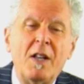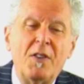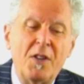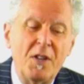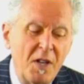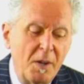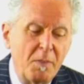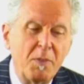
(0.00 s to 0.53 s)

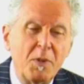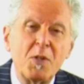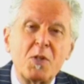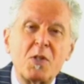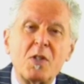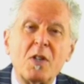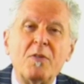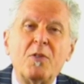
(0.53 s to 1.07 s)
The
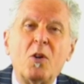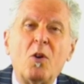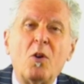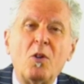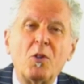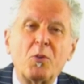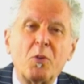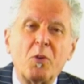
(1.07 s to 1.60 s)
numbers of
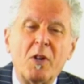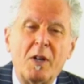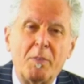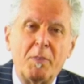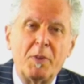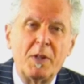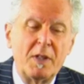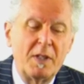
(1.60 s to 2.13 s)
calls were
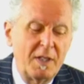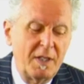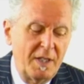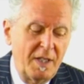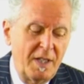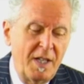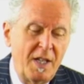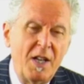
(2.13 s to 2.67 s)
up.
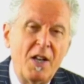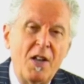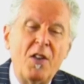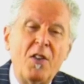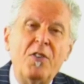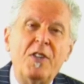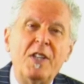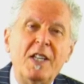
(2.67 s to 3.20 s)

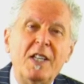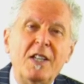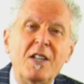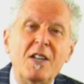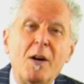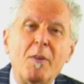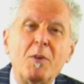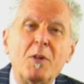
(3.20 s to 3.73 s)
The
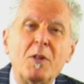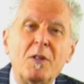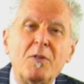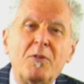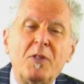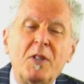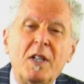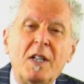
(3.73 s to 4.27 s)
number
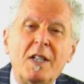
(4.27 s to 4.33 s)
of